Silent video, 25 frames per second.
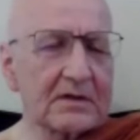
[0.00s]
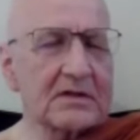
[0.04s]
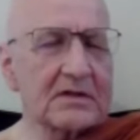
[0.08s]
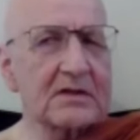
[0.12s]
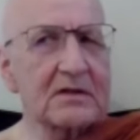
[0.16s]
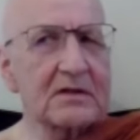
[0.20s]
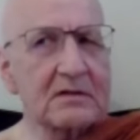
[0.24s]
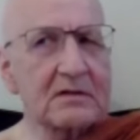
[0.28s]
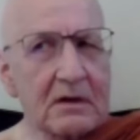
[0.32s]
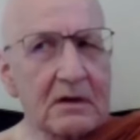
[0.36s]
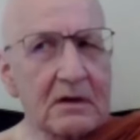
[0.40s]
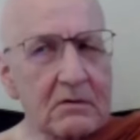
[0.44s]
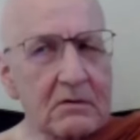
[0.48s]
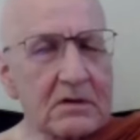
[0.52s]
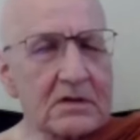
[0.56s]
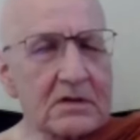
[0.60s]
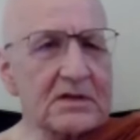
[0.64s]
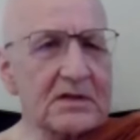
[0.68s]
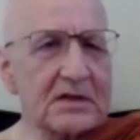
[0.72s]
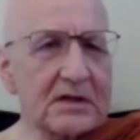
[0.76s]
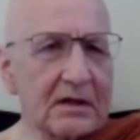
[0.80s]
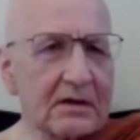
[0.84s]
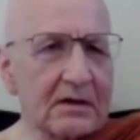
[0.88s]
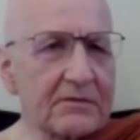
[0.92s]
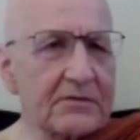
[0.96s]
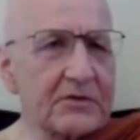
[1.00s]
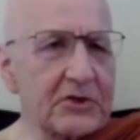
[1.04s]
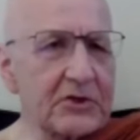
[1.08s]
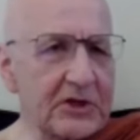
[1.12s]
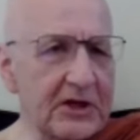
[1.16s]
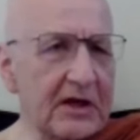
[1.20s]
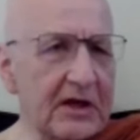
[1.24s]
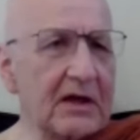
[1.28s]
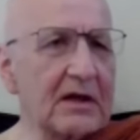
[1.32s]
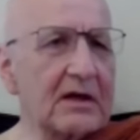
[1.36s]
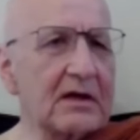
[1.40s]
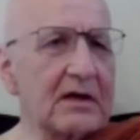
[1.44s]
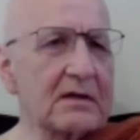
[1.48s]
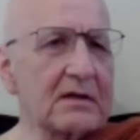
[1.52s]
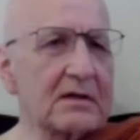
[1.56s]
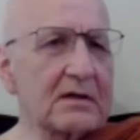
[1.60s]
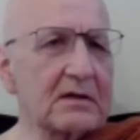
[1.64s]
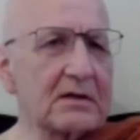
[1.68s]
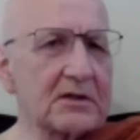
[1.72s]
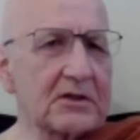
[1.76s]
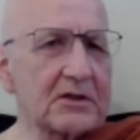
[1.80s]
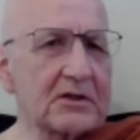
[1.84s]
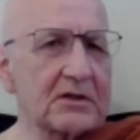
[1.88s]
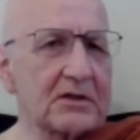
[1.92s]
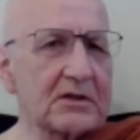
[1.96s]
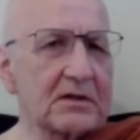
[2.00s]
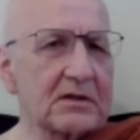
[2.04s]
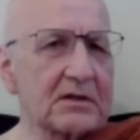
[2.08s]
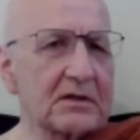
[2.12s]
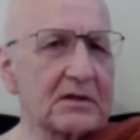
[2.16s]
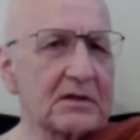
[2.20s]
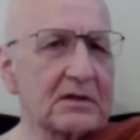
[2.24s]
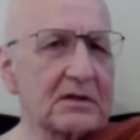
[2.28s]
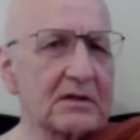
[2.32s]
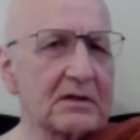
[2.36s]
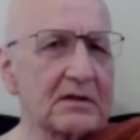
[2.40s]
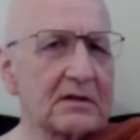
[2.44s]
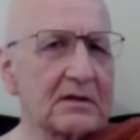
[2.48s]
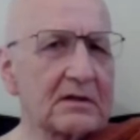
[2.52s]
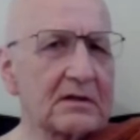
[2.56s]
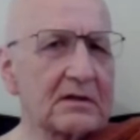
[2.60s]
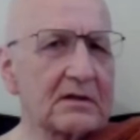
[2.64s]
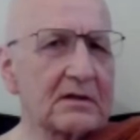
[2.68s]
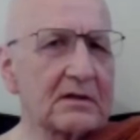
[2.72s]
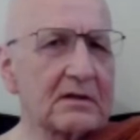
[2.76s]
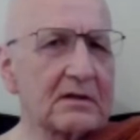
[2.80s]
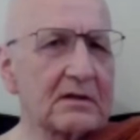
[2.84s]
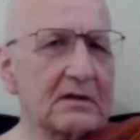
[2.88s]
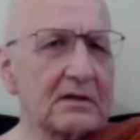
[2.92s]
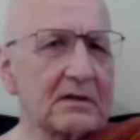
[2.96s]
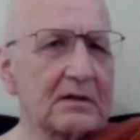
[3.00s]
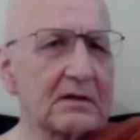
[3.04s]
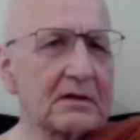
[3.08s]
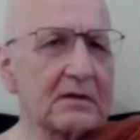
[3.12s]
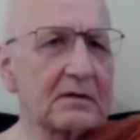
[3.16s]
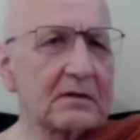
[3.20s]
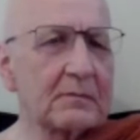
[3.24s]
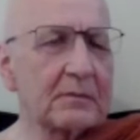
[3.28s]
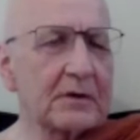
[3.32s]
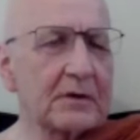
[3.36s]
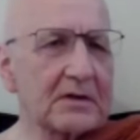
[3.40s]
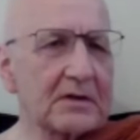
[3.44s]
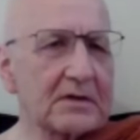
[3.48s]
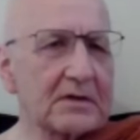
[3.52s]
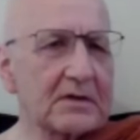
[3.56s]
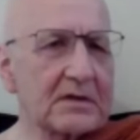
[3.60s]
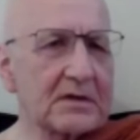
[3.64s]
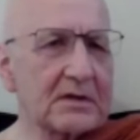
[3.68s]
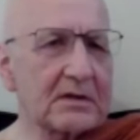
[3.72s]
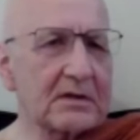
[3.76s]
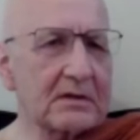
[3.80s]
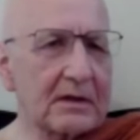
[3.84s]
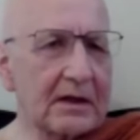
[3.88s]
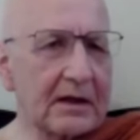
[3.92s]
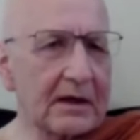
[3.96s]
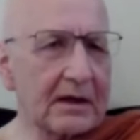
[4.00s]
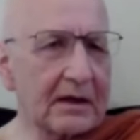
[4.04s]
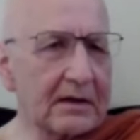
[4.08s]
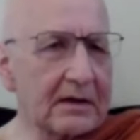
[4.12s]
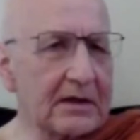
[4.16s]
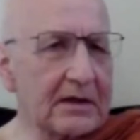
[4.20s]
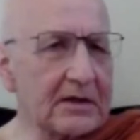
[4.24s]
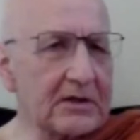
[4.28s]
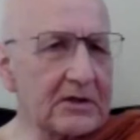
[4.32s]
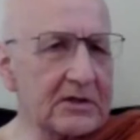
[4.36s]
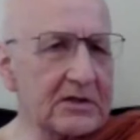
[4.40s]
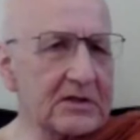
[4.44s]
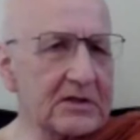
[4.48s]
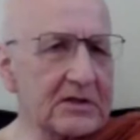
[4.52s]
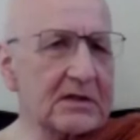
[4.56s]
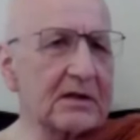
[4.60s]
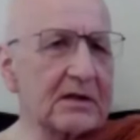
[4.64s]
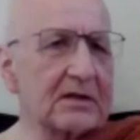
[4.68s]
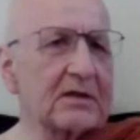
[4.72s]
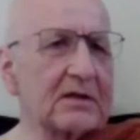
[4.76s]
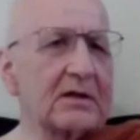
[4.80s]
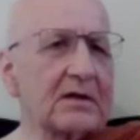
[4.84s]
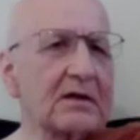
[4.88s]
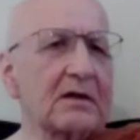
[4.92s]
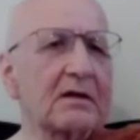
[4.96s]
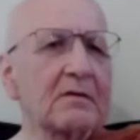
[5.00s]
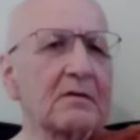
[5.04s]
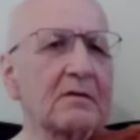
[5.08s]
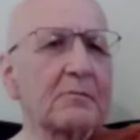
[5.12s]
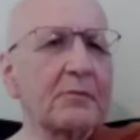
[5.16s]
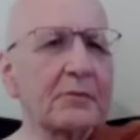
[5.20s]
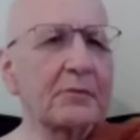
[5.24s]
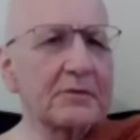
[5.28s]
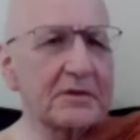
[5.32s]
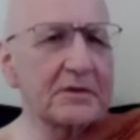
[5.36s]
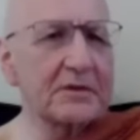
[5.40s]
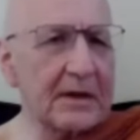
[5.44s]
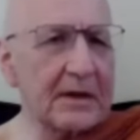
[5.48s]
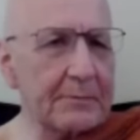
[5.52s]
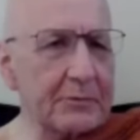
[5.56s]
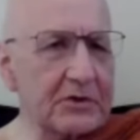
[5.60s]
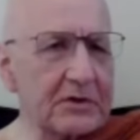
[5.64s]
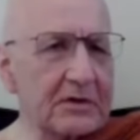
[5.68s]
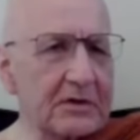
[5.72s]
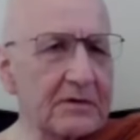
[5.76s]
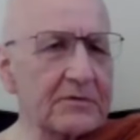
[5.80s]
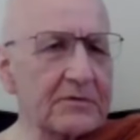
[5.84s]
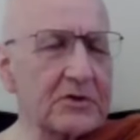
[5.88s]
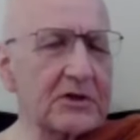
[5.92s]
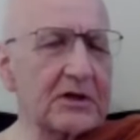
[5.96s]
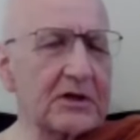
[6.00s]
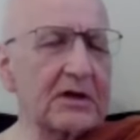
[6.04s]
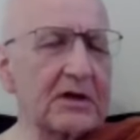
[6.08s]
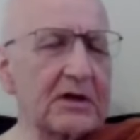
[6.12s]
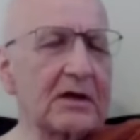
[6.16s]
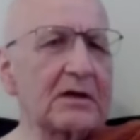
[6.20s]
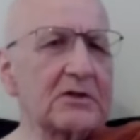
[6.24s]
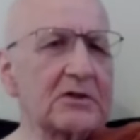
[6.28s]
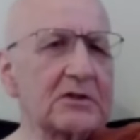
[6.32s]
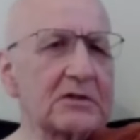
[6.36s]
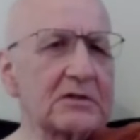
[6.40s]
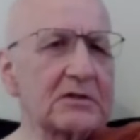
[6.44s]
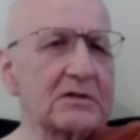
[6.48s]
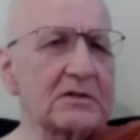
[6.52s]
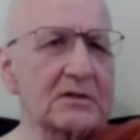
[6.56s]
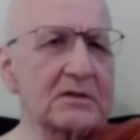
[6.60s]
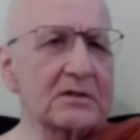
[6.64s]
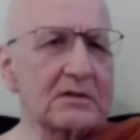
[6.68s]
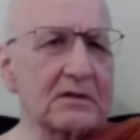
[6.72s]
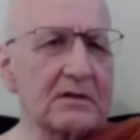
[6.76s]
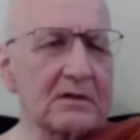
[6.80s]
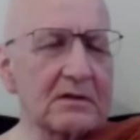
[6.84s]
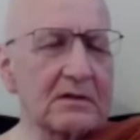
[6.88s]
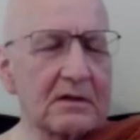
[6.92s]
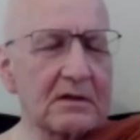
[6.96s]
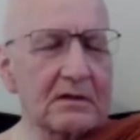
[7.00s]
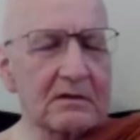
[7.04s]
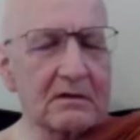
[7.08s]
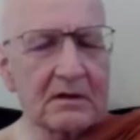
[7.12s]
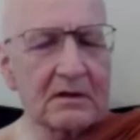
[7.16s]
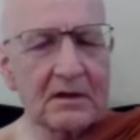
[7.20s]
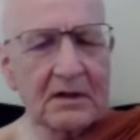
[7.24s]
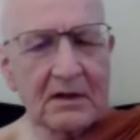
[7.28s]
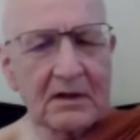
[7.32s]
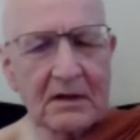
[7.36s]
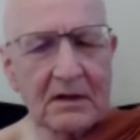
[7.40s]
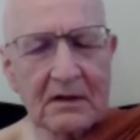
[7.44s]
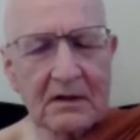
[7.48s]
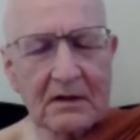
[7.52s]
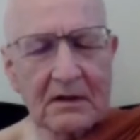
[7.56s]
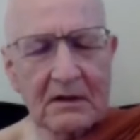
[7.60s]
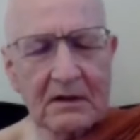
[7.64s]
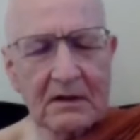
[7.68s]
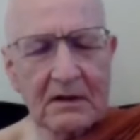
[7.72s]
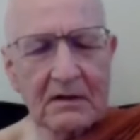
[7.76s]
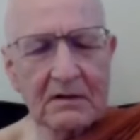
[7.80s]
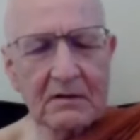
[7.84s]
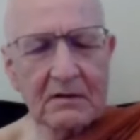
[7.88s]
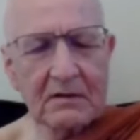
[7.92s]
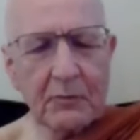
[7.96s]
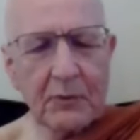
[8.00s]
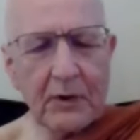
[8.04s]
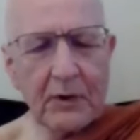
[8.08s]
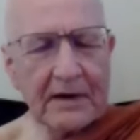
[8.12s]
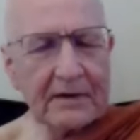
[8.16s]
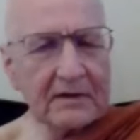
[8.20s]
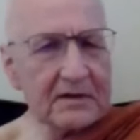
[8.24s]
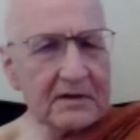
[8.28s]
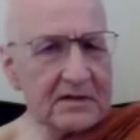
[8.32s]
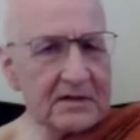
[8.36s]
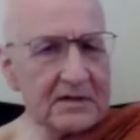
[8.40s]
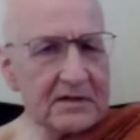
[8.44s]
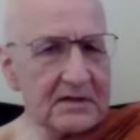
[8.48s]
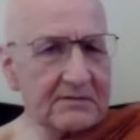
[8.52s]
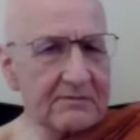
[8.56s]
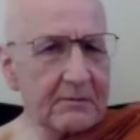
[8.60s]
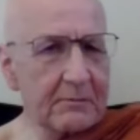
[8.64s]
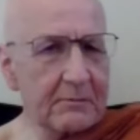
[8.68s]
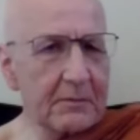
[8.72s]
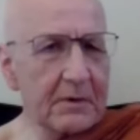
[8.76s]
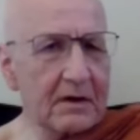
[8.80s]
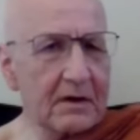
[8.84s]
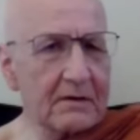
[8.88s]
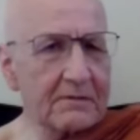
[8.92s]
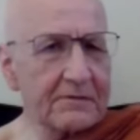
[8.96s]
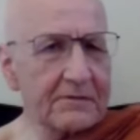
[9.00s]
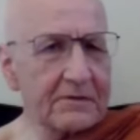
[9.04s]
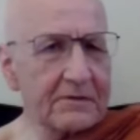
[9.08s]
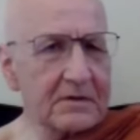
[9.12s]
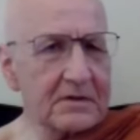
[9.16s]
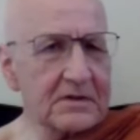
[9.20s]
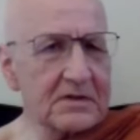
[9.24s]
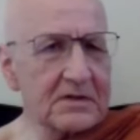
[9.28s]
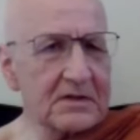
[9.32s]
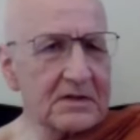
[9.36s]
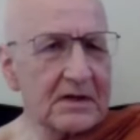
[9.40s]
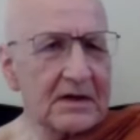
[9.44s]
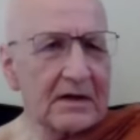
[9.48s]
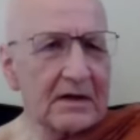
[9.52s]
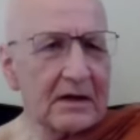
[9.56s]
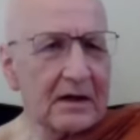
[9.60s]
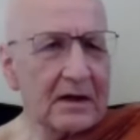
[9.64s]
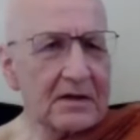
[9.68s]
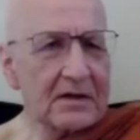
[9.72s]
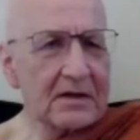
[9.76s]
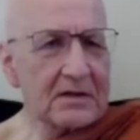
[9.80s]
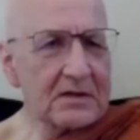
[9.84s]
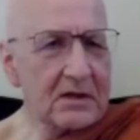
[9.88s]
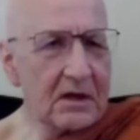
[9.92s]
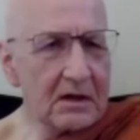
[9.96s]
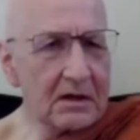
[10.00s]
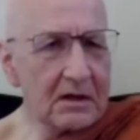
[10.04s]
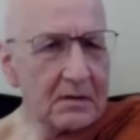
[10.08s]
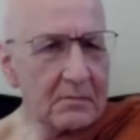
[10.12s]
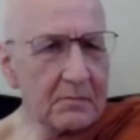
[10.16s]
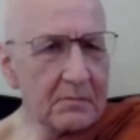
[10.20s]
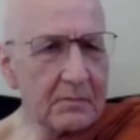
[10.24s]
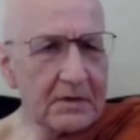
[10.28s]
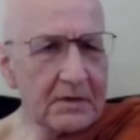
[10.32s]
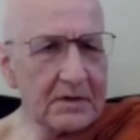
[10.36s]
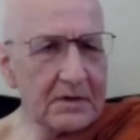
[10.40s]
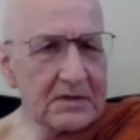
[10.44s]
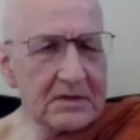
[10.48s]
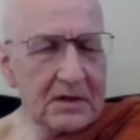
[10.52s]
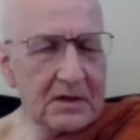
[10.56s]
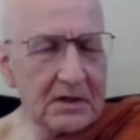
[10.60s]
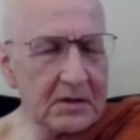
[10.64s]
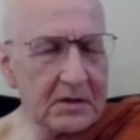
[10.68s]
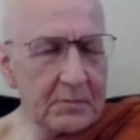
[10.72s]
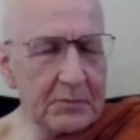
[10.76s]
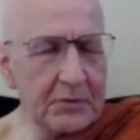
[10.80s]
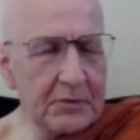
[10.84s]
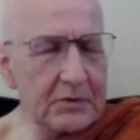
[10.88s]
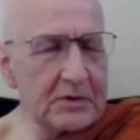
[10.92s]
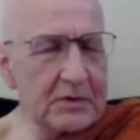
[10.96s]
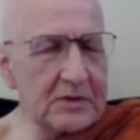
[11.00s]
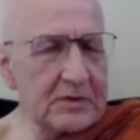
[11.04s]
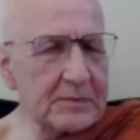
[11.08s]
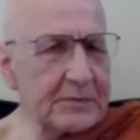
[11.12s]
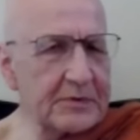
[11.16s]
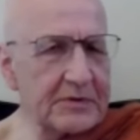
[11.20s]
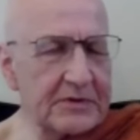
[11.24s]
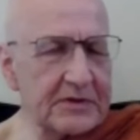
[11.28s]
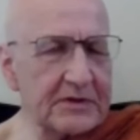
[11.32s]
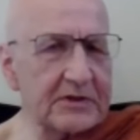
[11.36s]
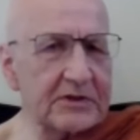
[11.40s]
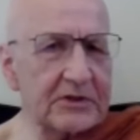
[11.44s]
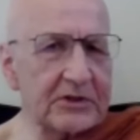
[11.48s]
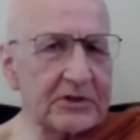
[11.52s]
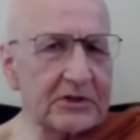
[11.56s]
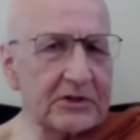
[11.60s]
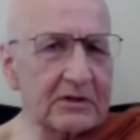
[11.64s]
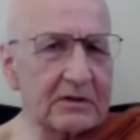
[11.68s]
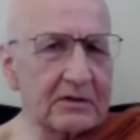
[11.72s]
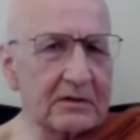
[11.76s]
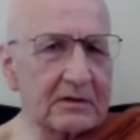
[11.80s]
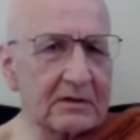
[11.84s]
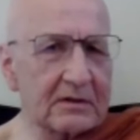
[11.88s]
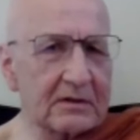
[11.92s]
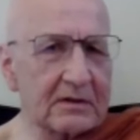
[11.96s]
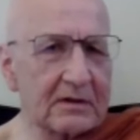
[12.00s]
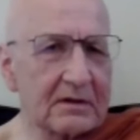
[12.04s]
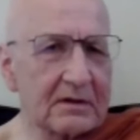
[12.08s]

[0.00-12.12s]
It's the noticing of change. Because the like anicca sanya, the perception of change in the practices of mindfulness, it's not a Buddhist position.